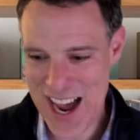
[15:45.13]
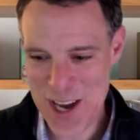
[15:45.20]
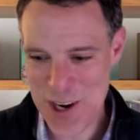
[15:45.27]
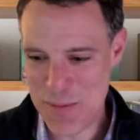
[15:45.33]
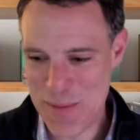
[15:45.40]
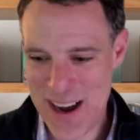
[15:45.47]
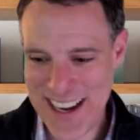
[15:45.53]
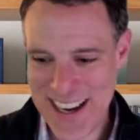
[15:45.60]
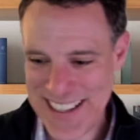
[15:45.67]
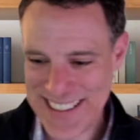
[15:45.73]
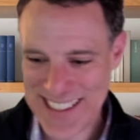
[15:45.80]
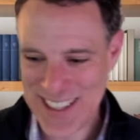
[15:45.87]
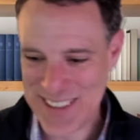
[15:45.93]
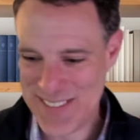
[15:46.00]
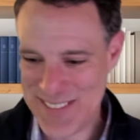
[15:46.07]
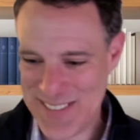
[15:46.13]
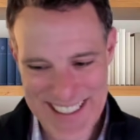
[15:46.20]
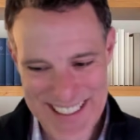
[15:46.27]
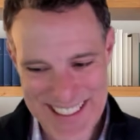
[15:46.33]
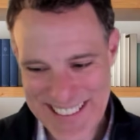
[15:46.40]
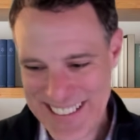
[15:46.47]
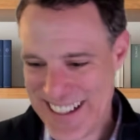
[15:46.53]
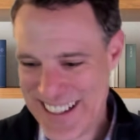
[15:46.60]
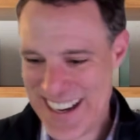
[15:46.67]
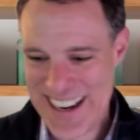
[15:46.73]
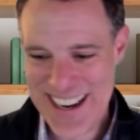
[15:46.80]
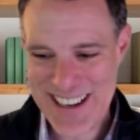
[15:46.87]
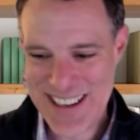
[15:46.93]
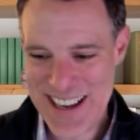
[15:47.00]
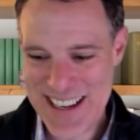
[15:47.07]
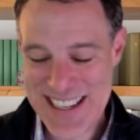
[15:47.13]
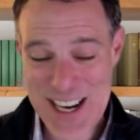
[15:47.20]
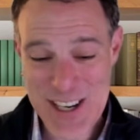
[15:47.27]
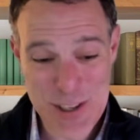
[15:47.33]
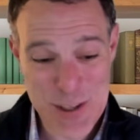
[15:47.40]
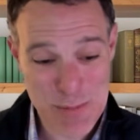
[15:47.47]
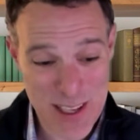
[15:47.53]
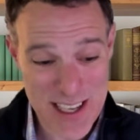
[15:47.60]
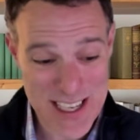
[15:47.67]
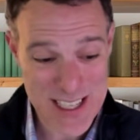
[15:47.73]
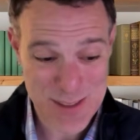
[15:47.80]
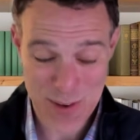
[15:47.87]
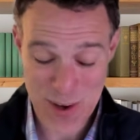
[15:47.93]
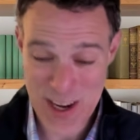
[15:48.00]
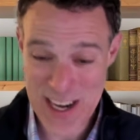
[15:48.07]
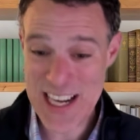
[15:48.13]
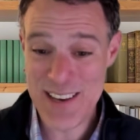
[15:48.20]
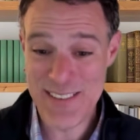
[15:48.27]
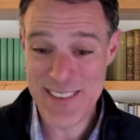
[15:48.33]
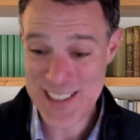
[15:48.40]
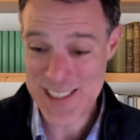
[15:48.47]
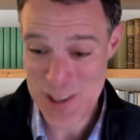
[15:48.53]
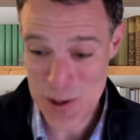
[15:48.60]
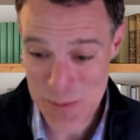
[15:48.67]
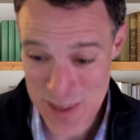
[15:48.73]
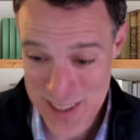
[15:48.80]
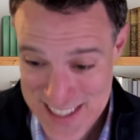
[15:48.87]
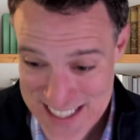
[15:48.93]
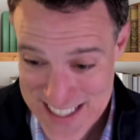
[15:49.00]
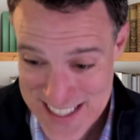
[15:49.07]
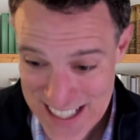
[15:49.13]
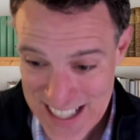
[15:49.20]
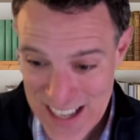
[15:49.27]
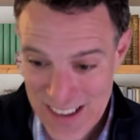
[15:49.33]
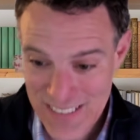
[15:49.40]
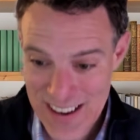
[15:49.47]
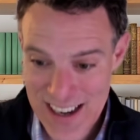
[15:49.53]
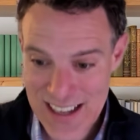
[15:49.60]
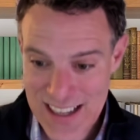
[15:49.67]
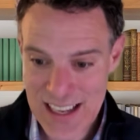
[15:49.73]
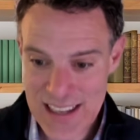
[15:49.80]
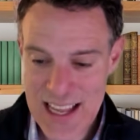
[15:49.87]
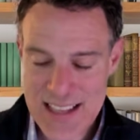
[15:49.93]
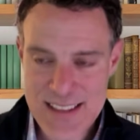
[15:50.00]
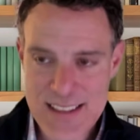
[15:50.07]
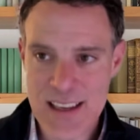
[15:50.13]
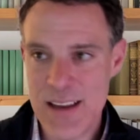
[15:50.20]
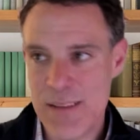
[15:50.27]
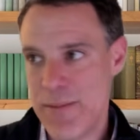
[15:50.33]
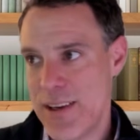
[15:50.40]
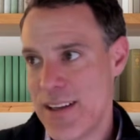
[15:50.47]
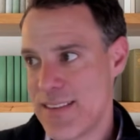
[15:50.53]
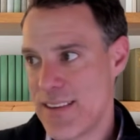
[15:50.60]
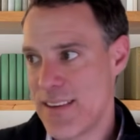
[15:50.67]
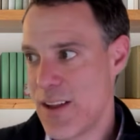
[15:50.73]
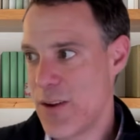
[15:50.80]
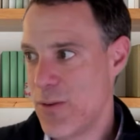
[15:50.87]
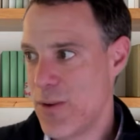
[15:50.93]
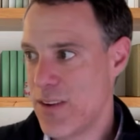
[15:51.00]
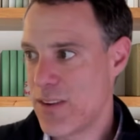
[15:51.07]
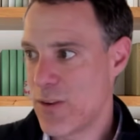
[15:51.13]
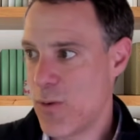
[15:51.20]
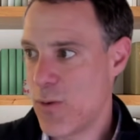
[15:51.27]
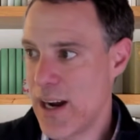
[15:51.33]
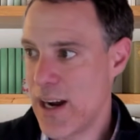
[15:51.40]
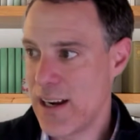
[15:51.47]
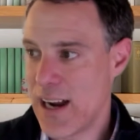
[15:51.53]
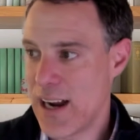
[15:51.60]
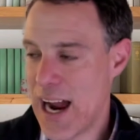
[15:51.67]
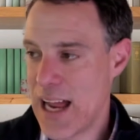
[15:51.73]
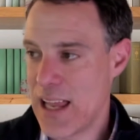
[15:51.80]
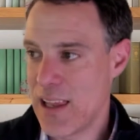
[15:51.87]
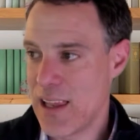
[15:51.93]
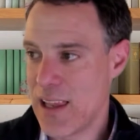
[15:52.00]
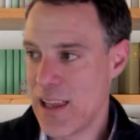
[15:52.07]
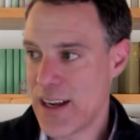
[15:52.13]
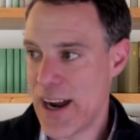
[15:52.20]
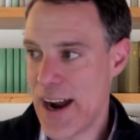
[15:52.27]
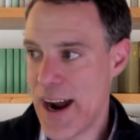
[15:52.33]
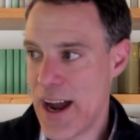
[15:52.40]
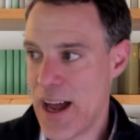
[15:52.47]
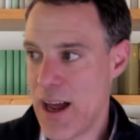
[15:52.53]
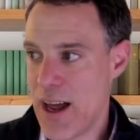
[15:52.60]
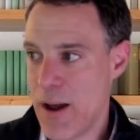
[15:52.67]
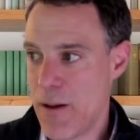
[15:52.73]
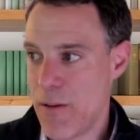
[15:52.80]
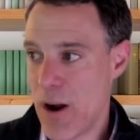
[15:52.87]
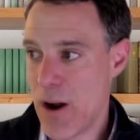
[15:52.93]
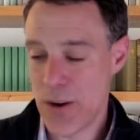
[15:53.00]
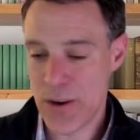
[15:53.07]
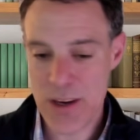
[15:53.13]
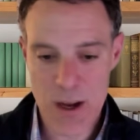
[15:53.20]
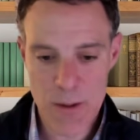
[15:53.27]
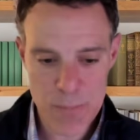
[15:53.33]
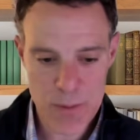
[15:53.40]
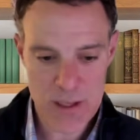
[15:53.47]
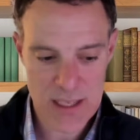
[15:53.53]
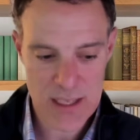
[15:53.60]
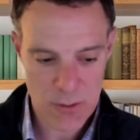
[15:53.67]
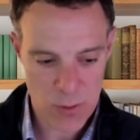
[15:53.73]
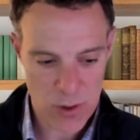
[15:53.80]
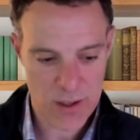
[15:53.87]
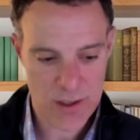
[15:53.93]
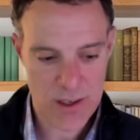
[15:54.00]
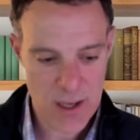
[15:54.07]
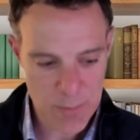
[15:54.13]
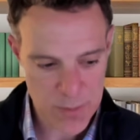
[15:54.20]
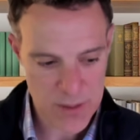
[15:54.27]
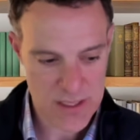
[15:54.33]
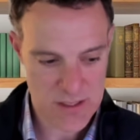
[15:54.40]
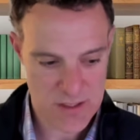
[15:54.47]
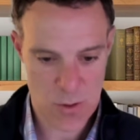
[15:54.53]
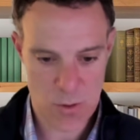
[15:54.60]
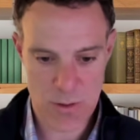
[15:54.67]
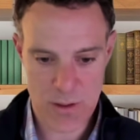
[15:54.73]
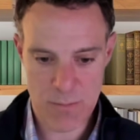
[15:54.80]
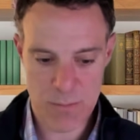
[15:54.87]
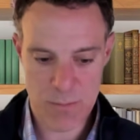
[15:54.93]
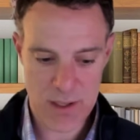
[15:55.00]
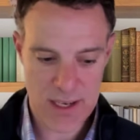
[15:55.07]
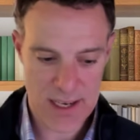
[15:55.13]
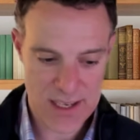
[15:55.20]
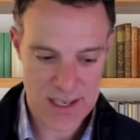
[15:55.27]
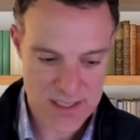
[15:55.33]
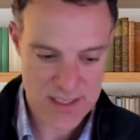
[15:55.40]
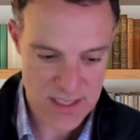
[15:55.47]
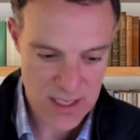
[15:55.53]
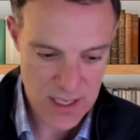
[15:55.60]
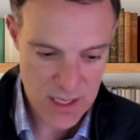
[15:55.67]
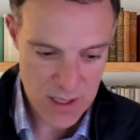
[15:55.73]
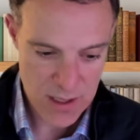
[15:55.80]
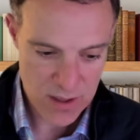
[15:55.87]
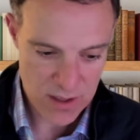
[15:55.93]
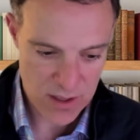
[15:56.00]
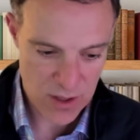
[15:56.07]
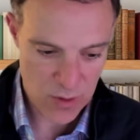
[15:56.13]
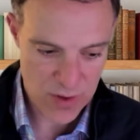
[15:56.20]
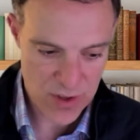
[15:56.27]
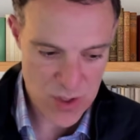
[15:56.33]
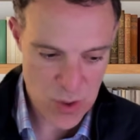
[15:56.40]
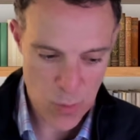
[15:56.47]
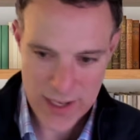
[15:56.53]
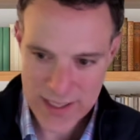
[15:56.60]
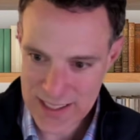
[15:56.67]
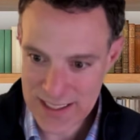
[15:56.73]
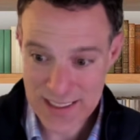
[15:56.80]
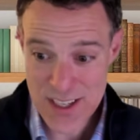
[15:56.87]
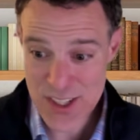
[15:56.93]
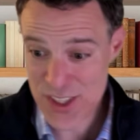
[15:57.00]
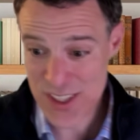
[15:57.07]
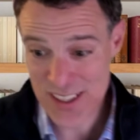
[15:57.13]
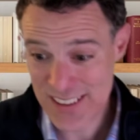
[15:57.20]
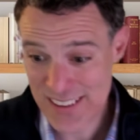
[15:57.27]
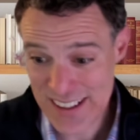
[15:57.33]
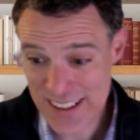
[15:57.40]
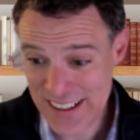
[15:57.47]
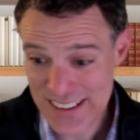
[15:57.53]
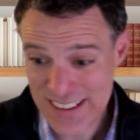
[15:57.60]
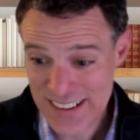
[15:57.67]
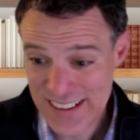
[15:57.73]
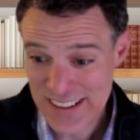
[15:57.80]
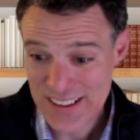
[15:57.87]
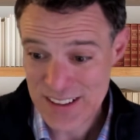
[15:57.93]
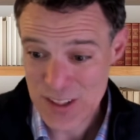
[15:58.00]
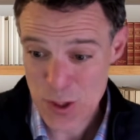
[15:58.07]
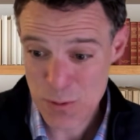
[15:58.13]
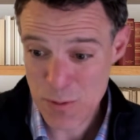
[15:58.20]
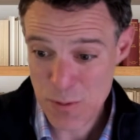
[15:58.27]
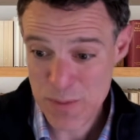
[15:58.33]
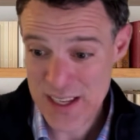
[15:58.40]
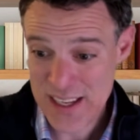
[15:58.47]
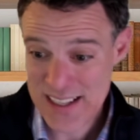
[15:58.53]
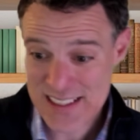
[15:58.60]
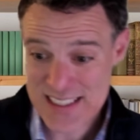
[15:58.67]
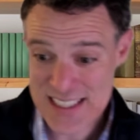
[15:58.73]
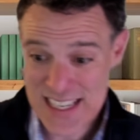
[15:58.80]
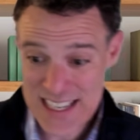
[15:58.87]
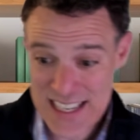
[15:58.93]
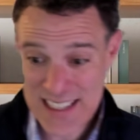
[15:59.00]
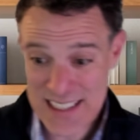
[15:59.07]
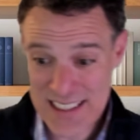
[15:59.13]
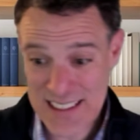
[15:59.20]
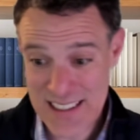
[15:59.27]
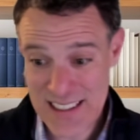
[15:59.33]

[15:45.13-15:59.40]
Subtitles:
mind can be a dangerous place for any of us humans, right? And it's another reason why I like our company and what our company's doing, because there's a recognition that human beings need